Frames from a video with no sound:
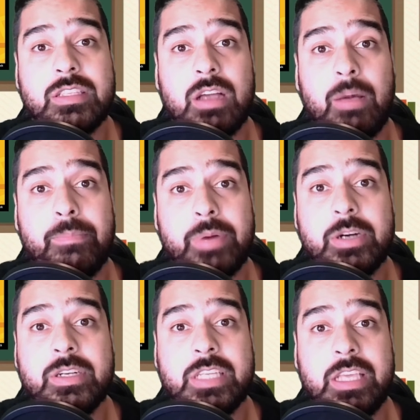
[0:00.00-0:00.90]
a
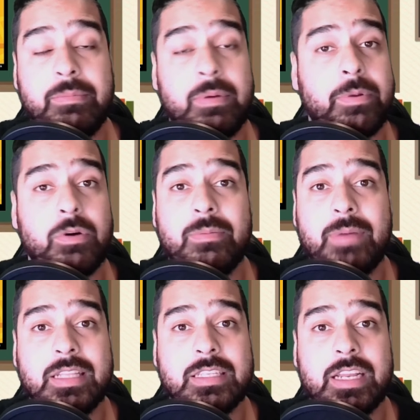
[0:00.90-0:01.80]
burn team, a
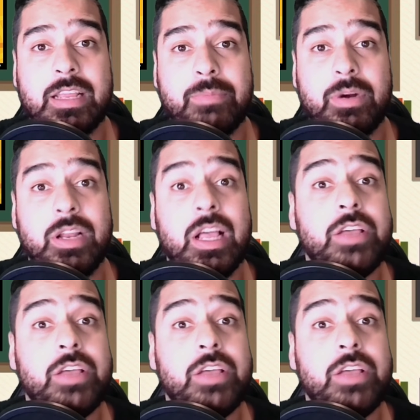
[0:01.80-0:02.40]
Pokemon that's going to get burned,